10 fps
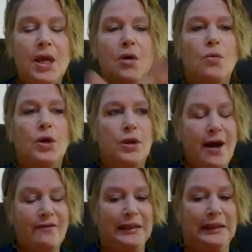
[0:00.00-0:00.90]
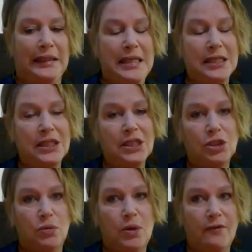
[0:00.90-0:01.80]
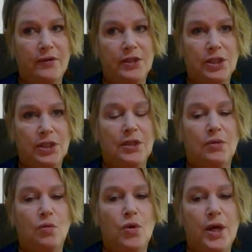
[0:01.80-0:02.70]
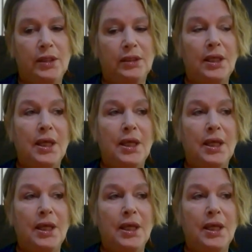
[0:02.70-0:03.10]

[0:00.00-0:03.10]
where you have at least 12 inches in width,